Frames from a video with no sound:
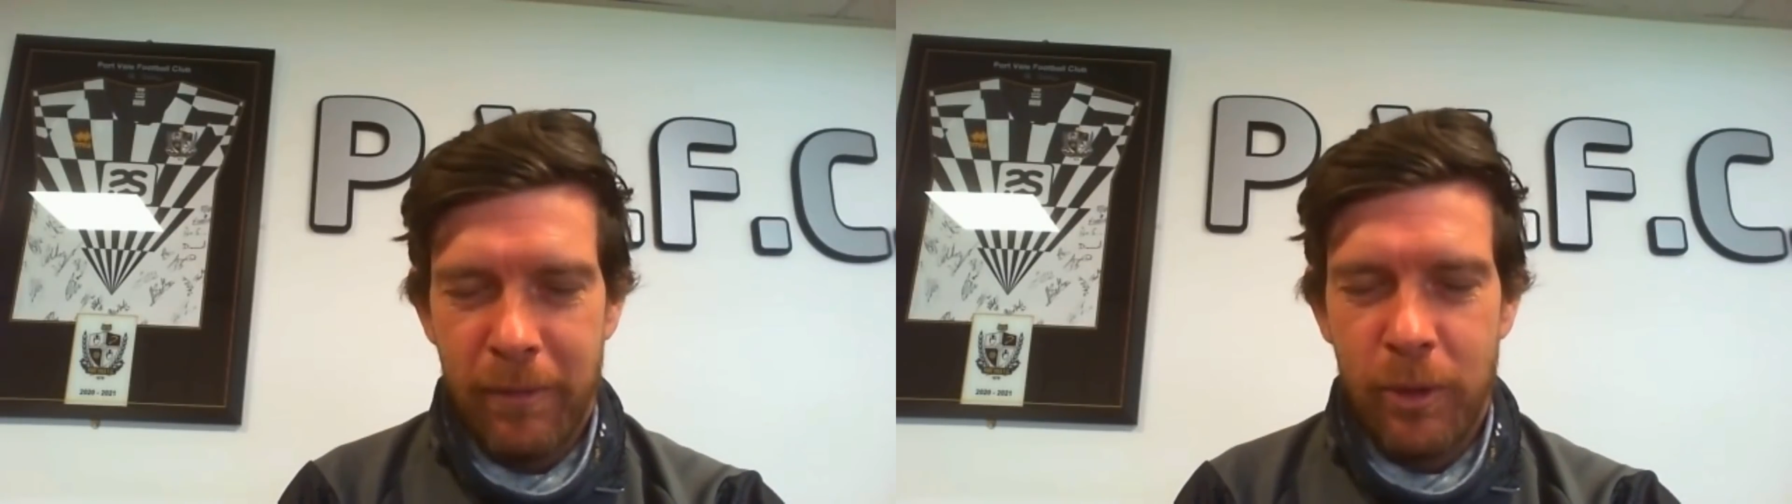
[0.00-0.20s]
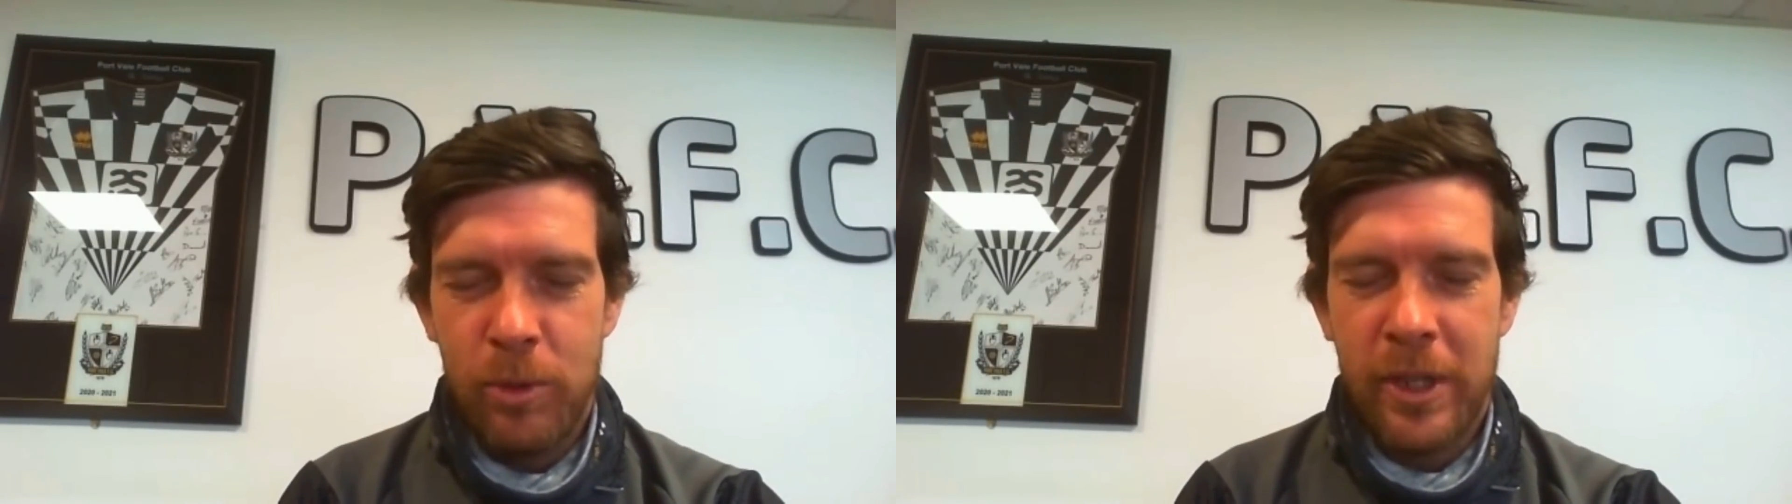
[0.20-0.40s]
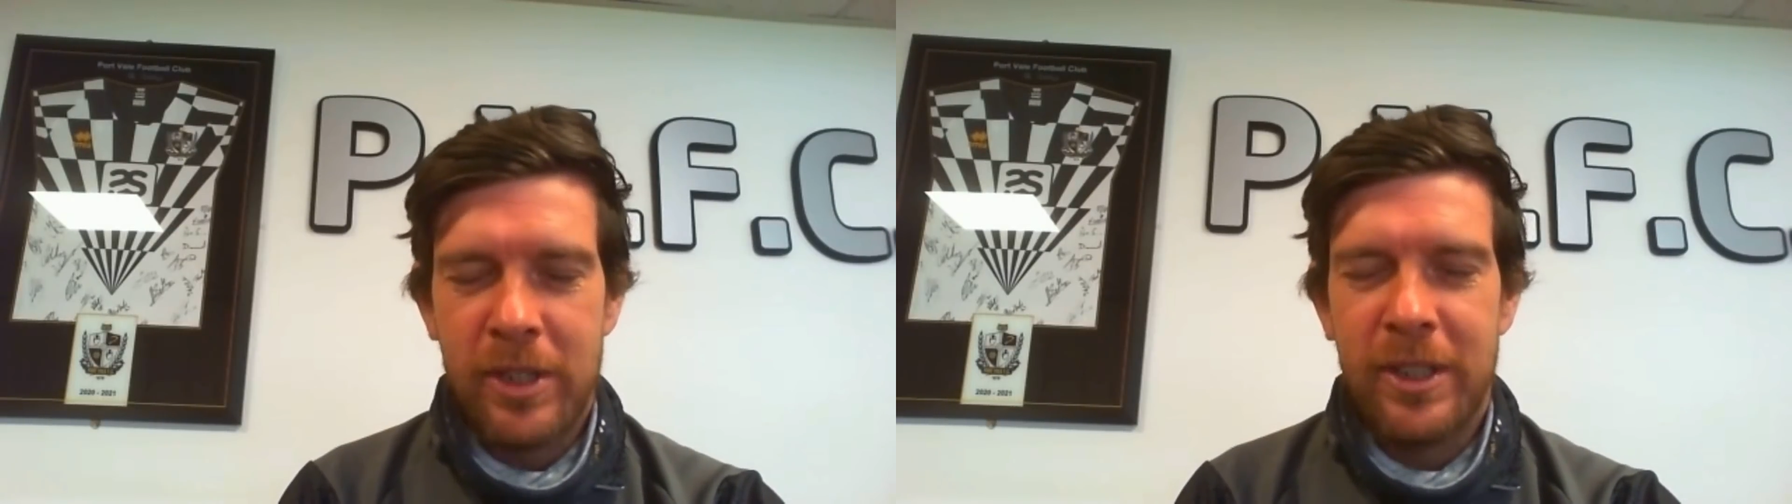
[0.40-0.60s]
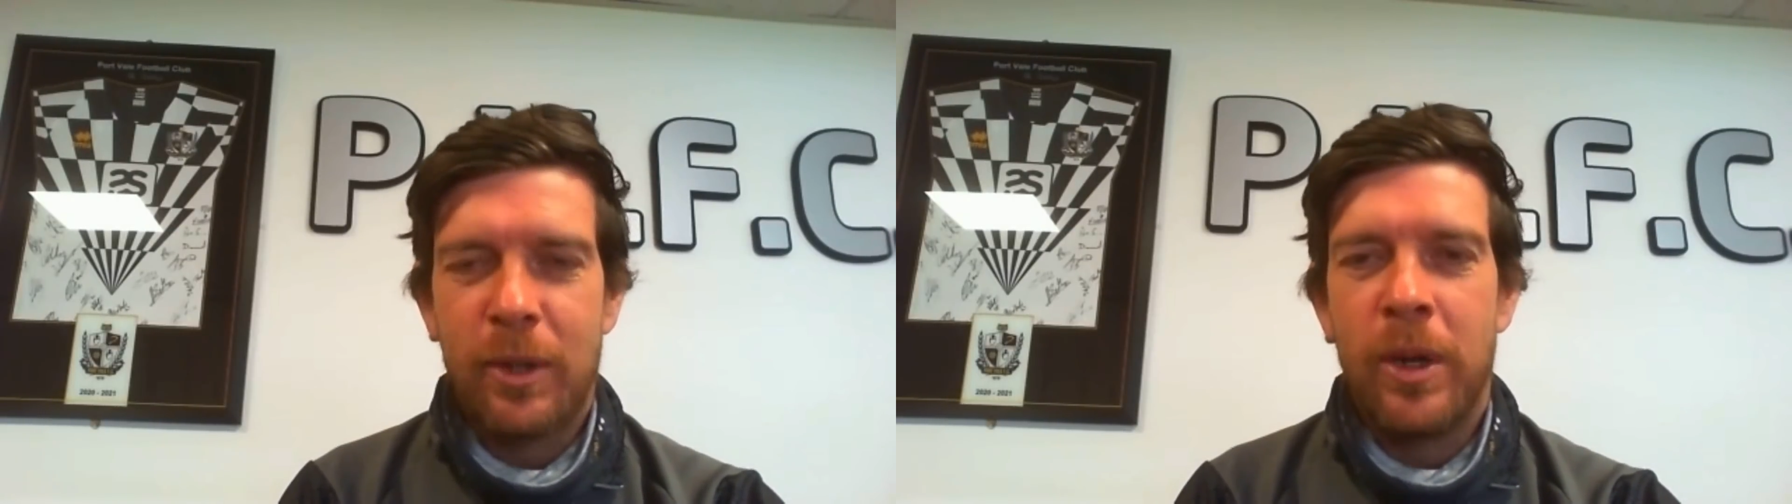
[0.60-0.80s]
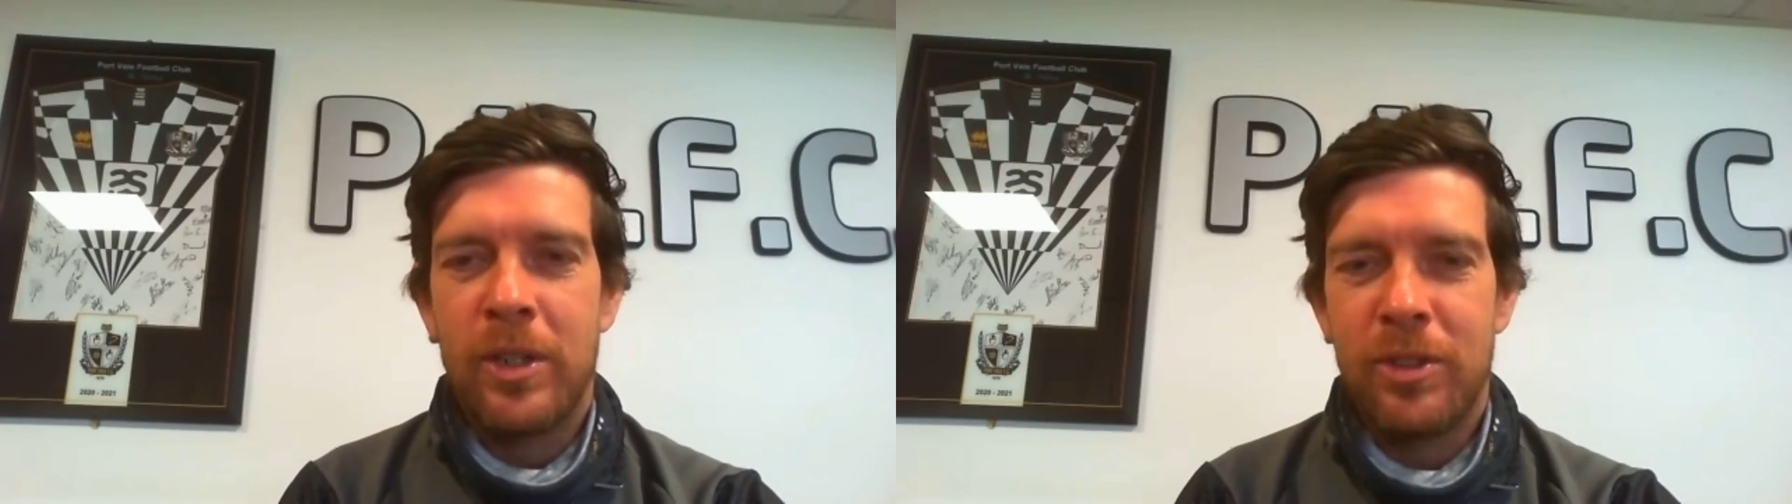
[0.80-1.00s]
enthusiastic
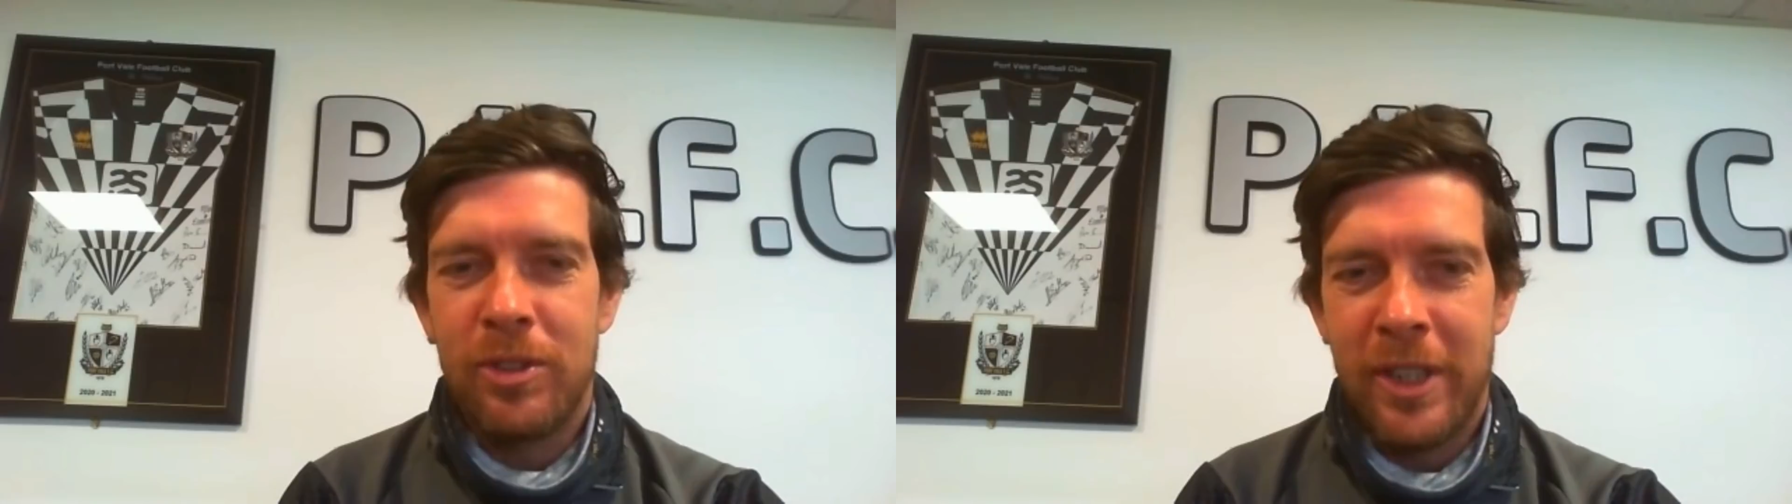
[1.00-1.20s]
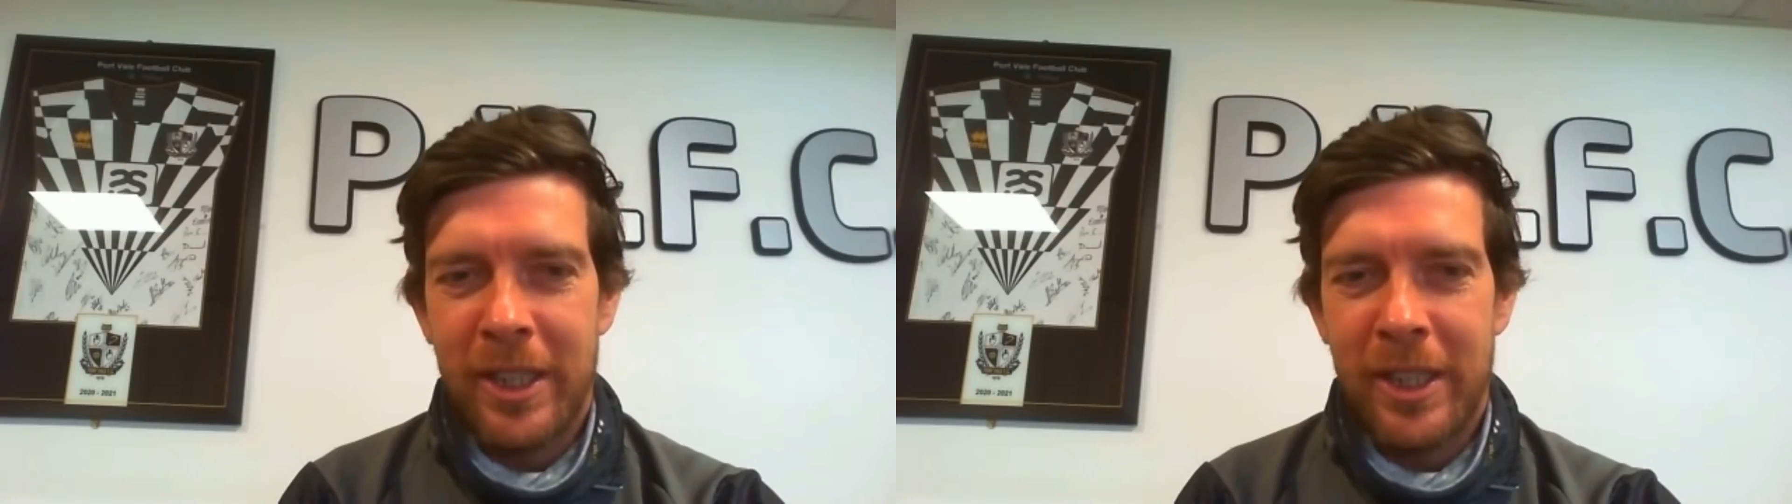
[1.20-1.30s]
questions.